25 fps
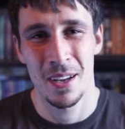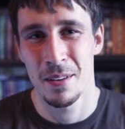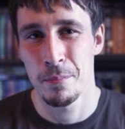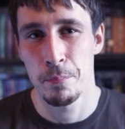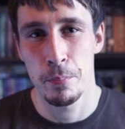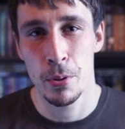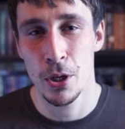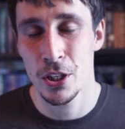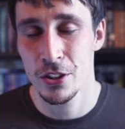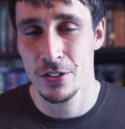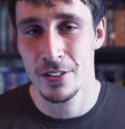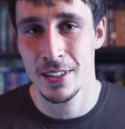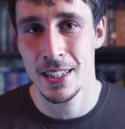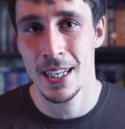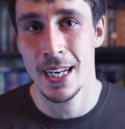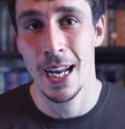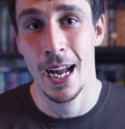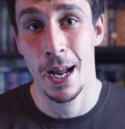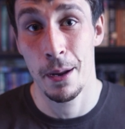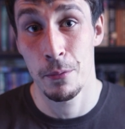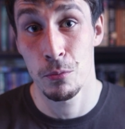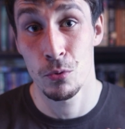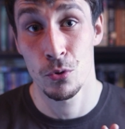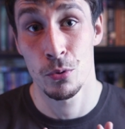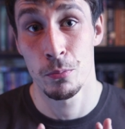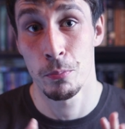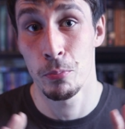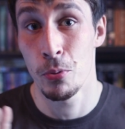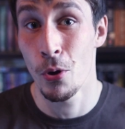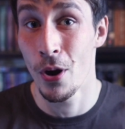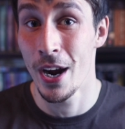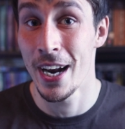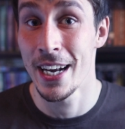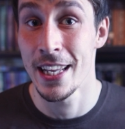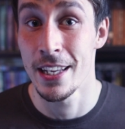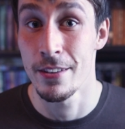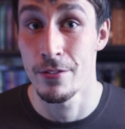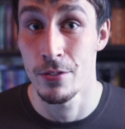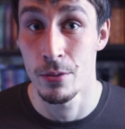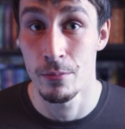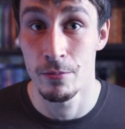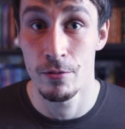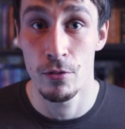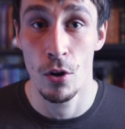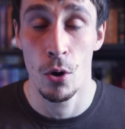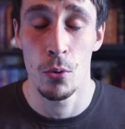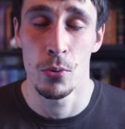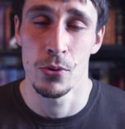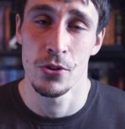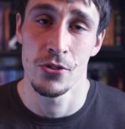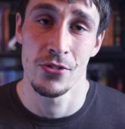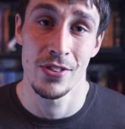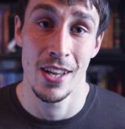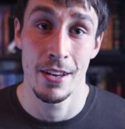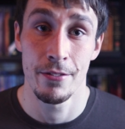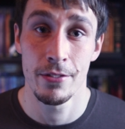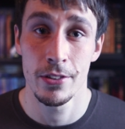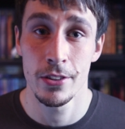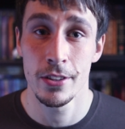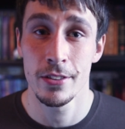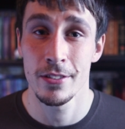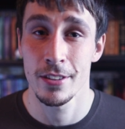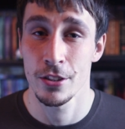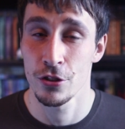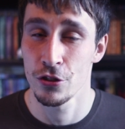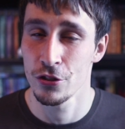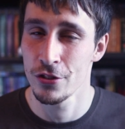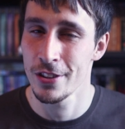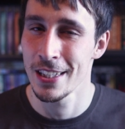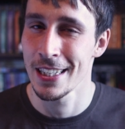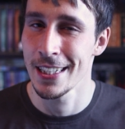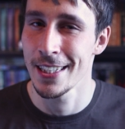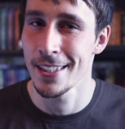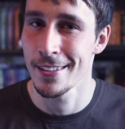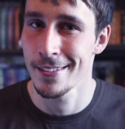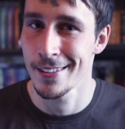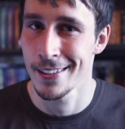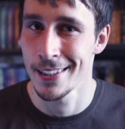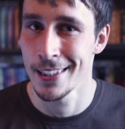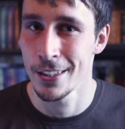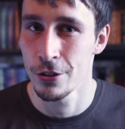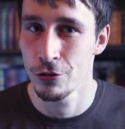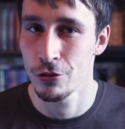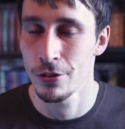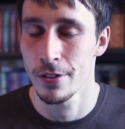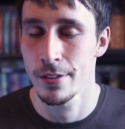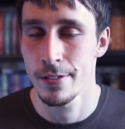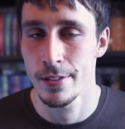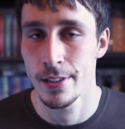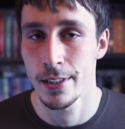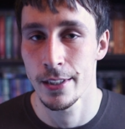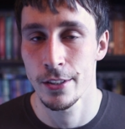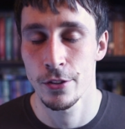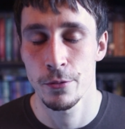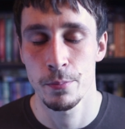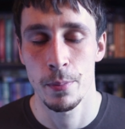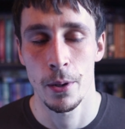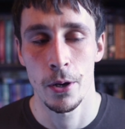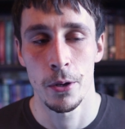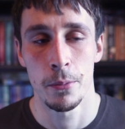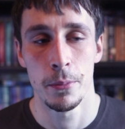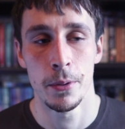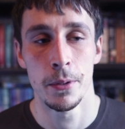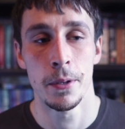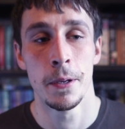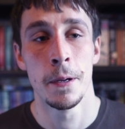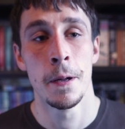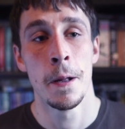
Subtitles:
Personally, I wouldn't put any of them forward as evidence. I just think it's an interesting experiment.